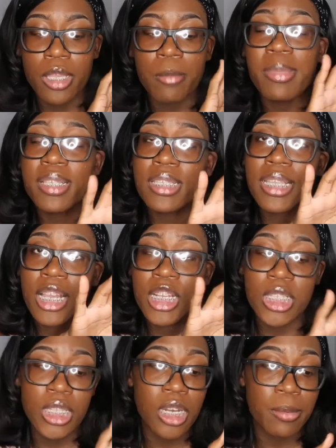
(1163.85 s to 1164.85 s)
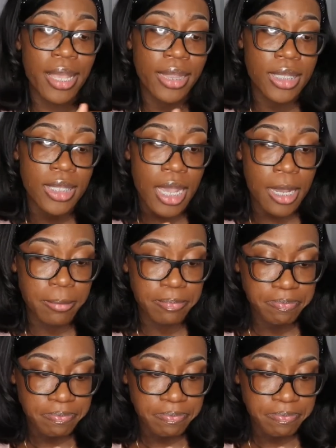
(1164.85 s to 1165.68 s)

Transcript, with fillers: your business address is going to be at the top.